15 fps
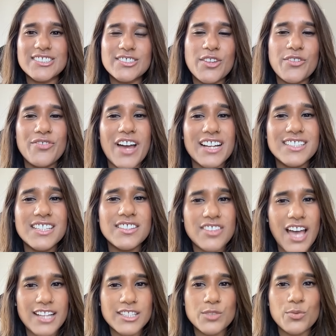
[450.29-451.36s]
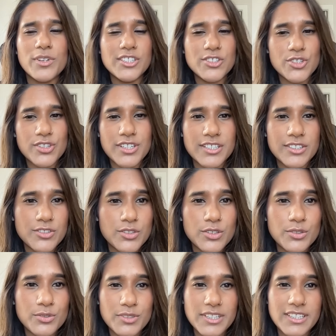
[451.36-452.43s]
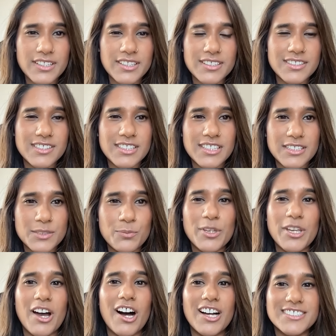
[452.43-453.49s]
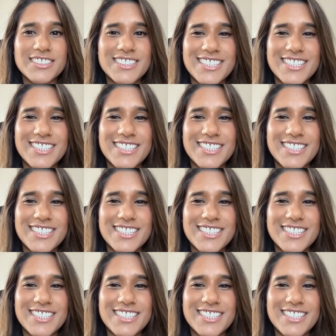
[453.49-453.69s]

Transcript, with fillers: The fact that that's what intrigues you is is beyond.